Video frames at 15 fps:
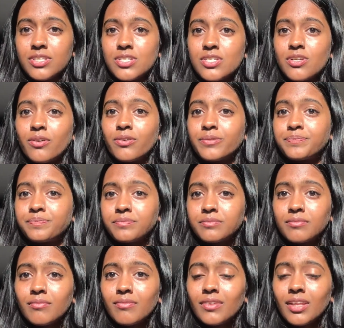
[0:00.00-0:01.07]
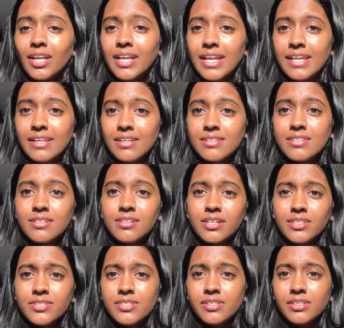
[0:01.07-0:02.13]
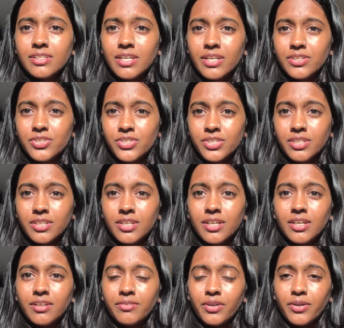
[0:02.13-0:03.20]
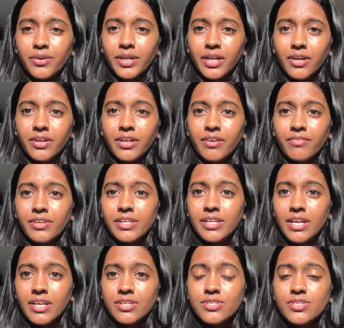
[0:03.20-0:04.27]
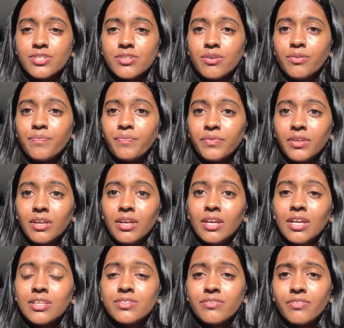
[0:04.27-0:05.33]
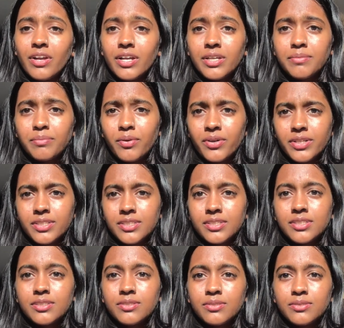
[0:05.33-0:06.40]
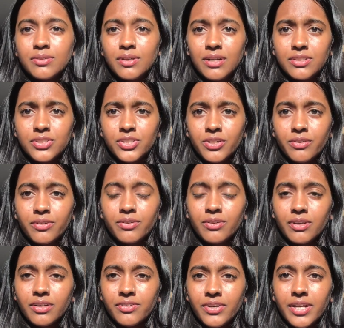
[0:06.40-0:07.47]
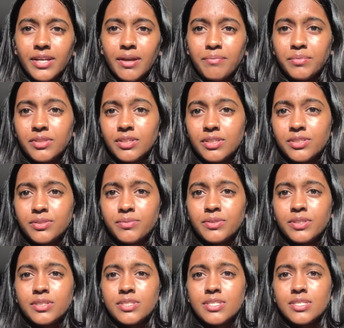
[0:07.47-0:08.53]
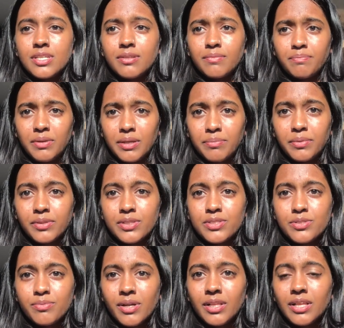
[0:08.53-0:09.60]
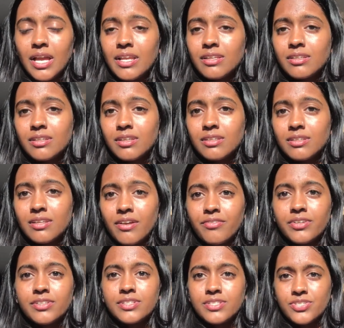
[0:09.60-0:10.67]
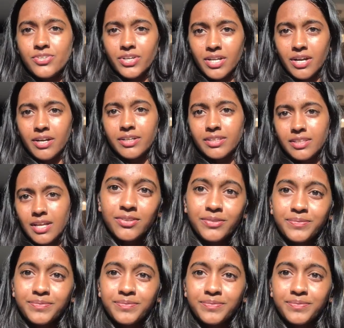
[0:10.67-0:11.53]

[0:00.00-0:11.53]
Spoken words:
So it is a consultation going on every day. So it's very important to show great empathy towards people as well and never disregard that.